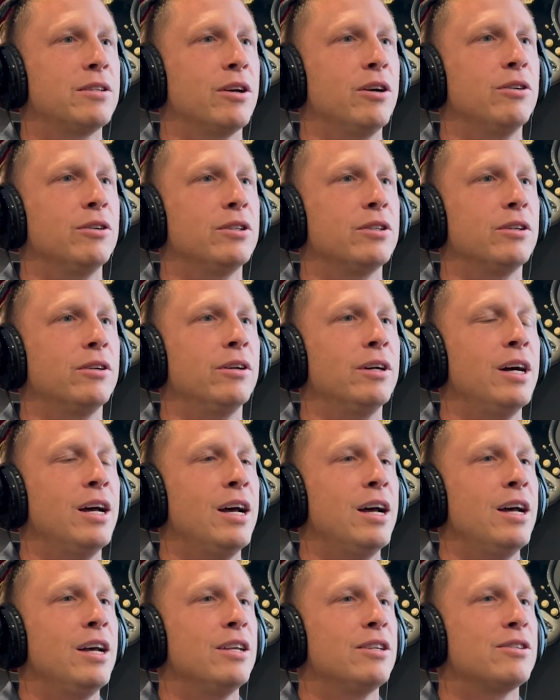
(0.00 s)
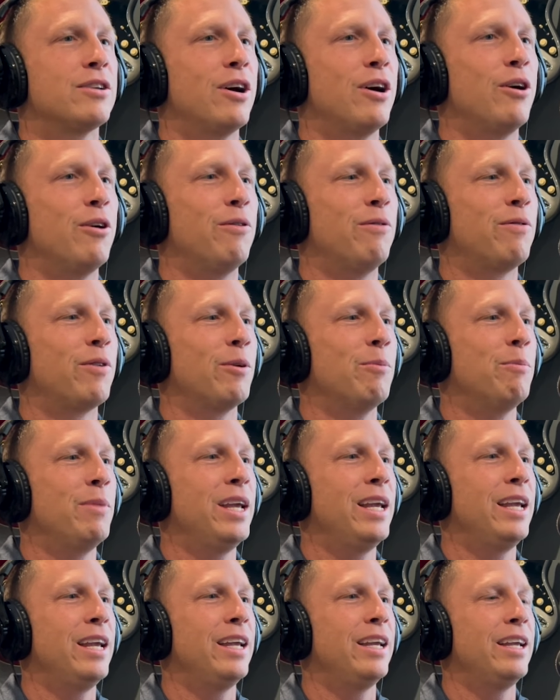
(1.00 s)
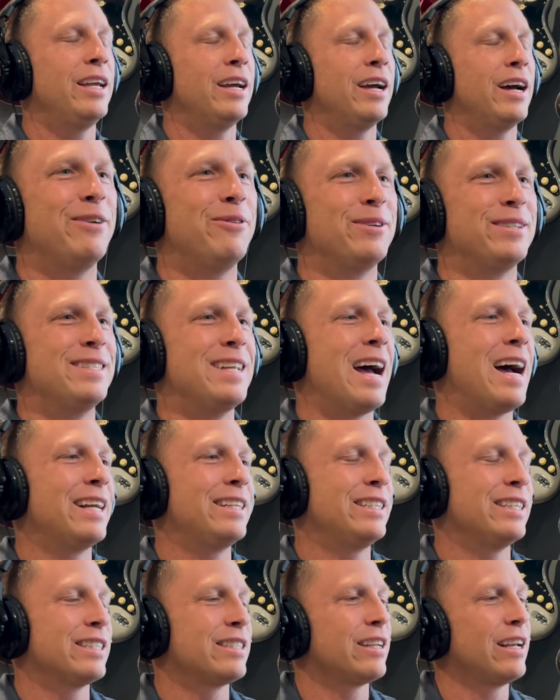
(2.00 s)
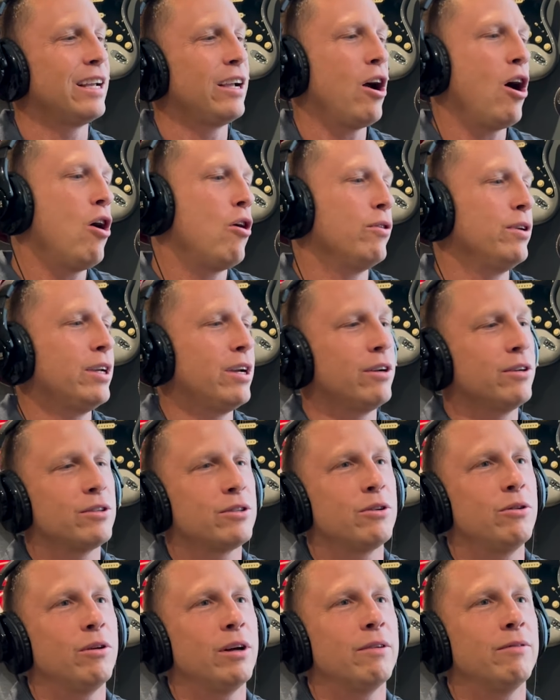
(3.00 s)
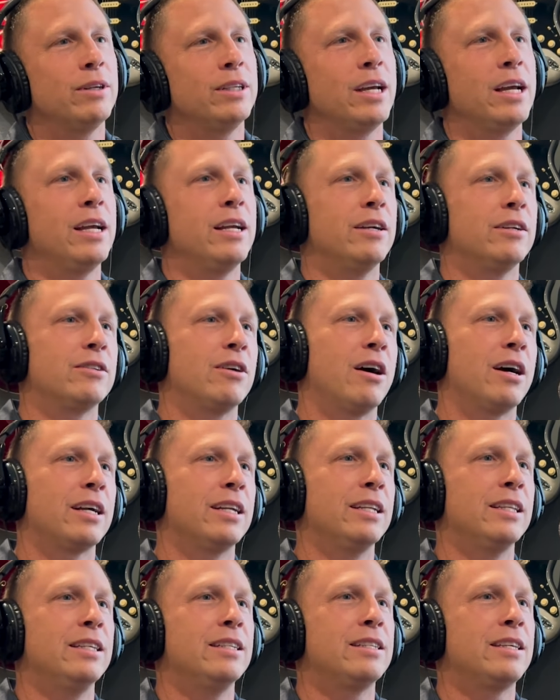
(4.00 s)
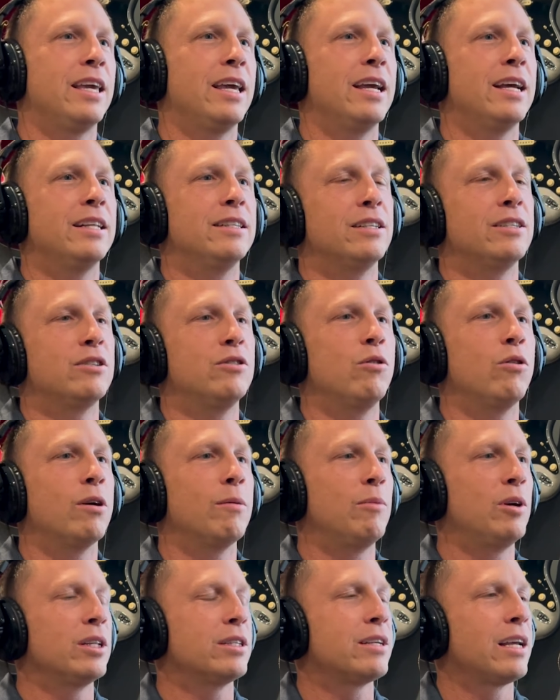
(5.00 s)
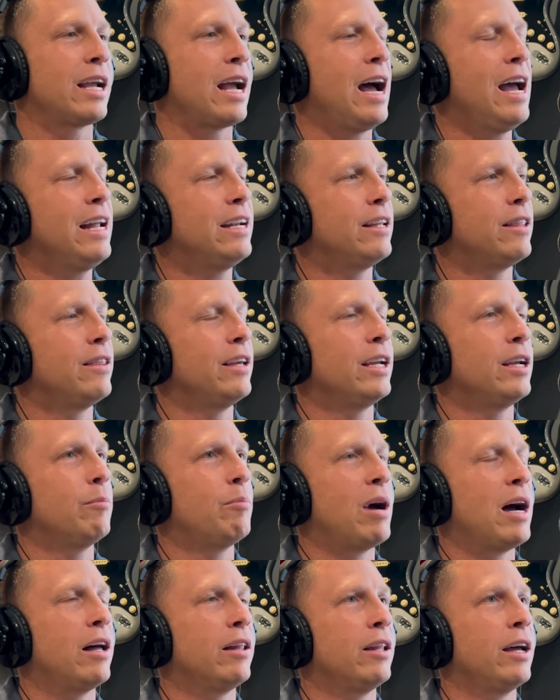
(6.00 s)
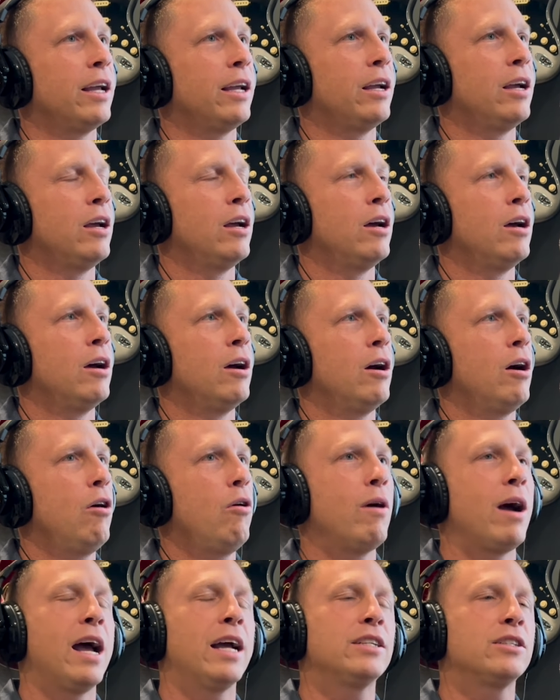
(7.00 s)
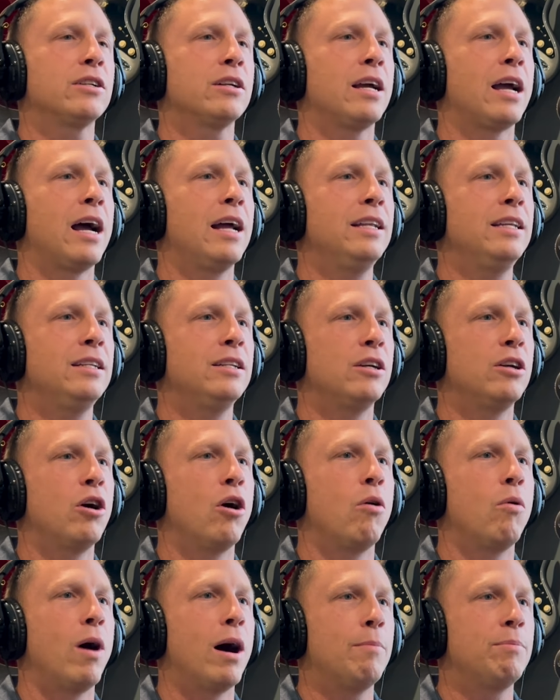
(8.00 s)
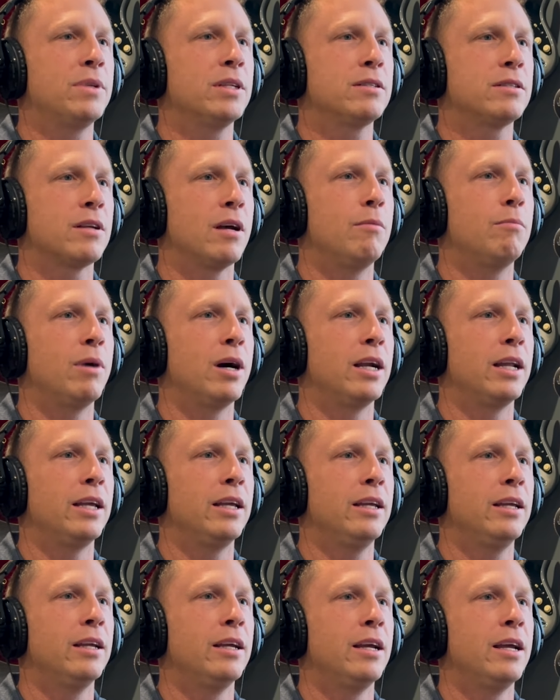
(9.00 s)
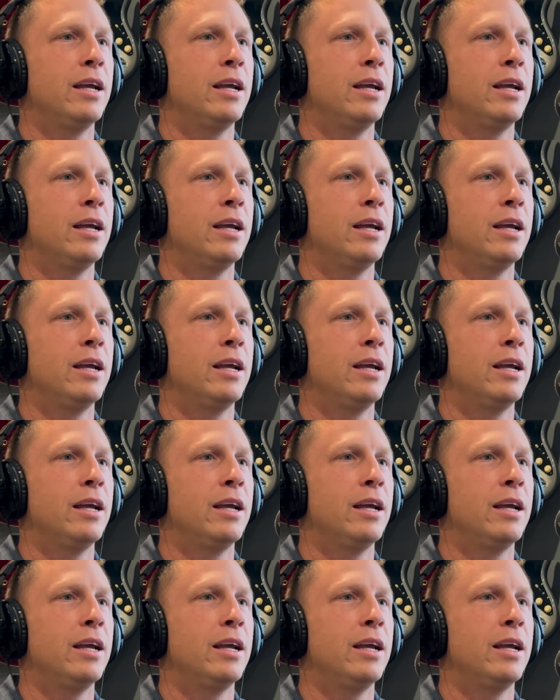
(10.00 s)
social. So for me, it was not just like, oh, you go to school every day, you're talking to these kids, it's normal. It's like, I had to think about like, oh, actually, I need to go up to somebody,